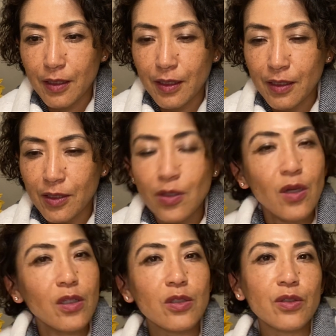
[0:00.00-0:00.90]
it's
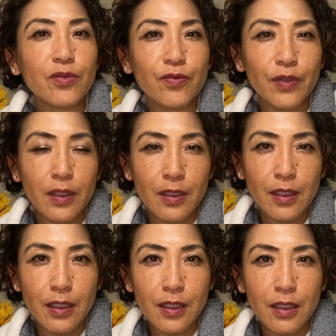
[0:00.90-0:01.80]
not a good feeling.
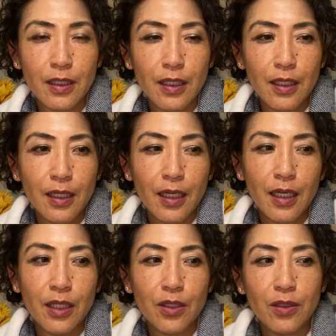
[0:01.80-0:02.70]

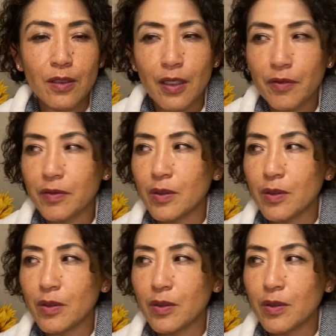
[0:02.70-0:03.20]
And your life is